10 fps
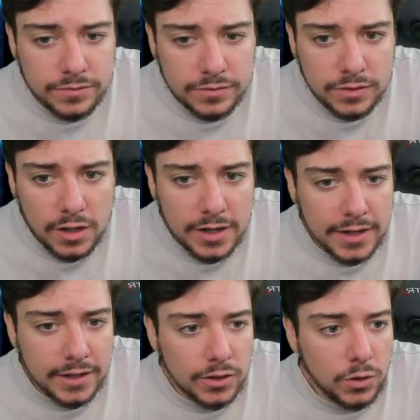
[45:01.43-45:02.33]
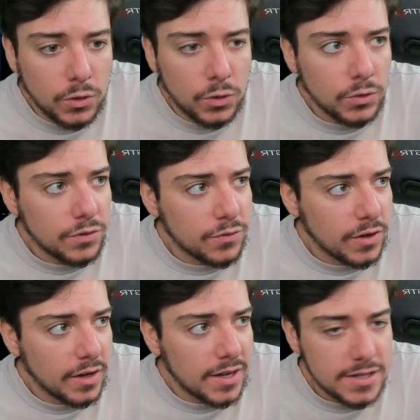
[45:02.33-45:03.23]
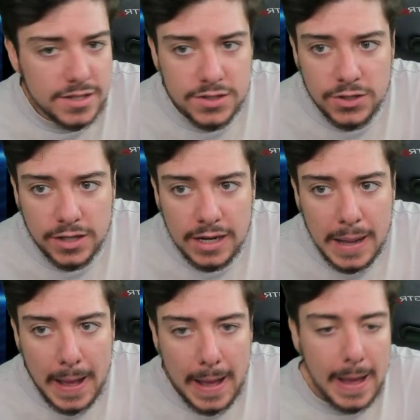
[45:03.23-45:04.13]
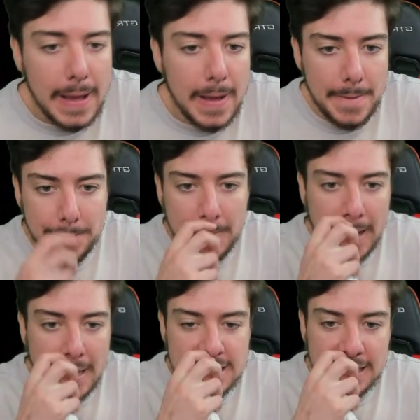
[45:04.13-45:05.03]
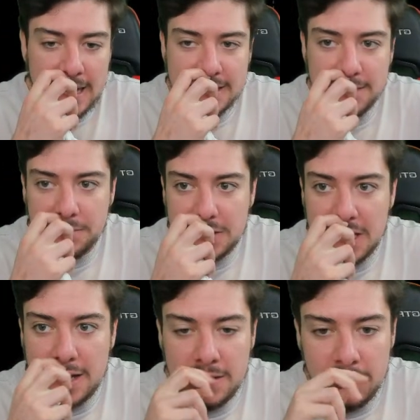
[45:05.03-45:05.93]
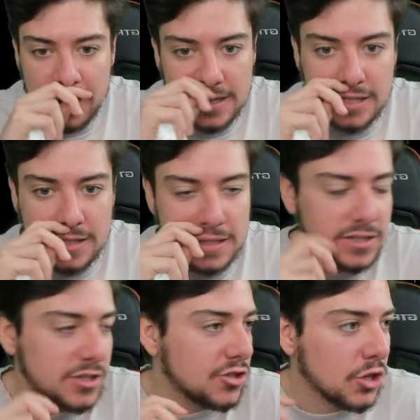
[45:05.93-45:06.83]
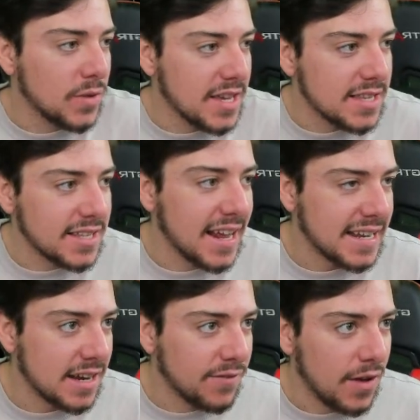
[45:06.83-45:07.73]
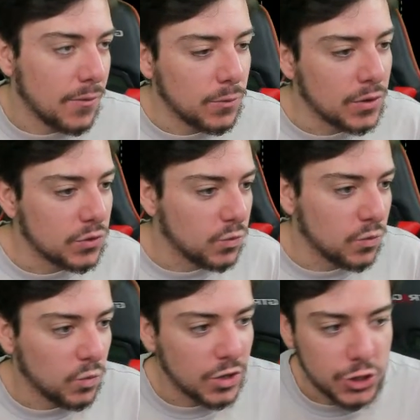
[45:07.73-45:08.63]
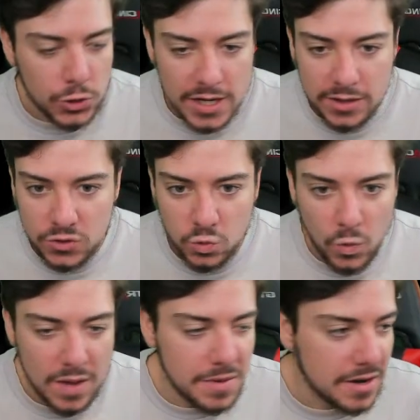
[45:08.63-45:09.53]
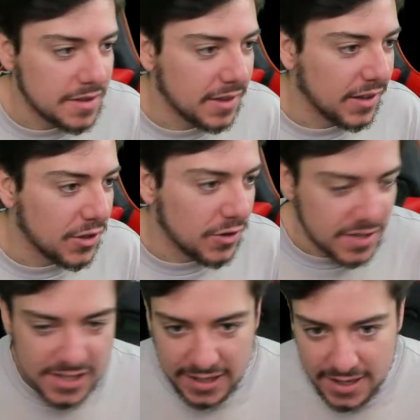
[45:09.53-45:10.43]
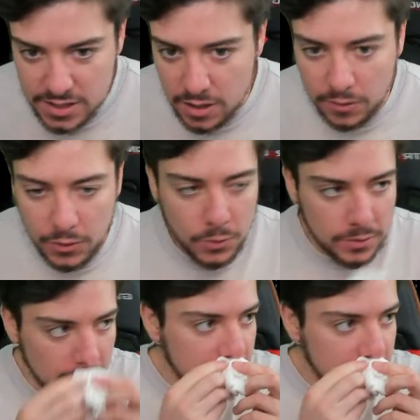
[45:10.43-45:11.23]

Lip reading: Alright, and gold for us is looking amazing. Guys, I'm telling you guys, it's just so easy to identify when one trade looks way better than the other. The second I saw gold, I was